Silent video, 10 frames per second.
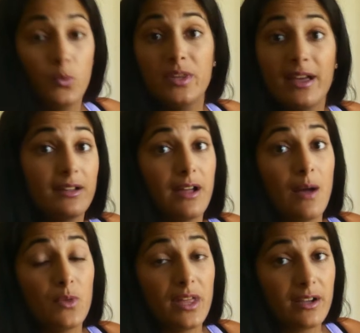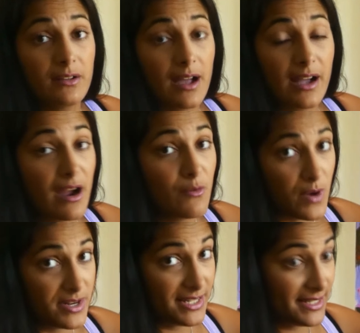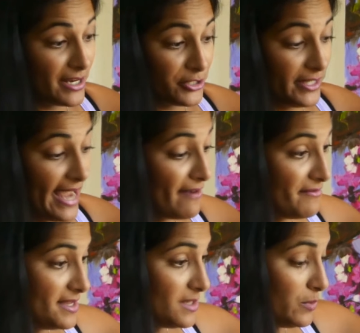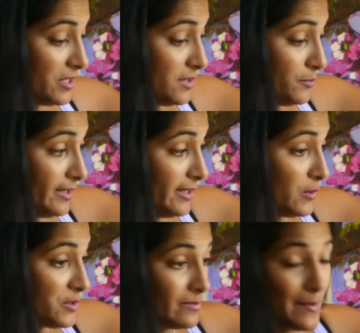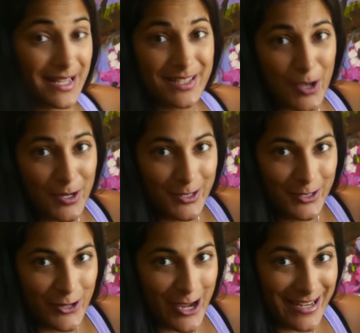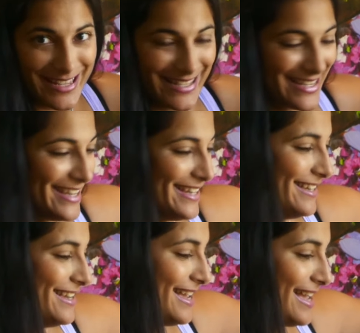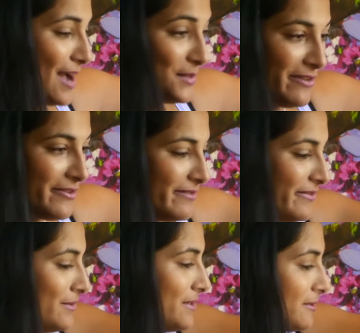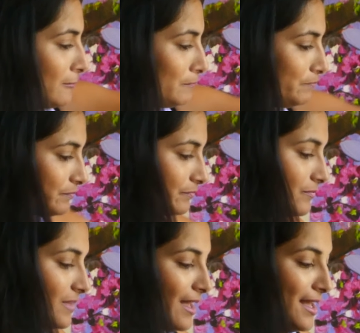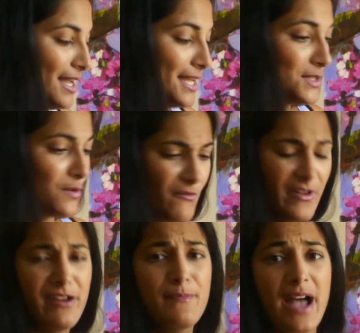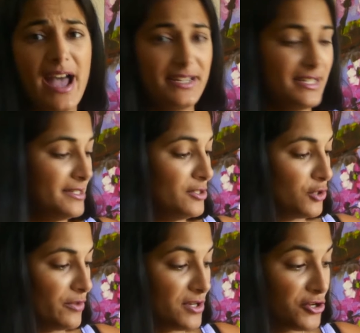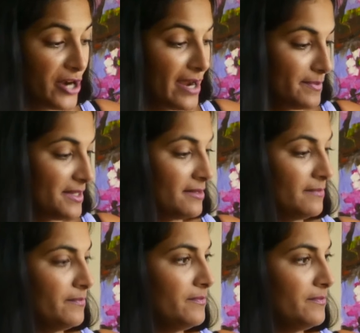Our current one doesn't actually have this, which is really awesome. I'm excited to try it and see how different it feels. It's got very padded shoulder straps.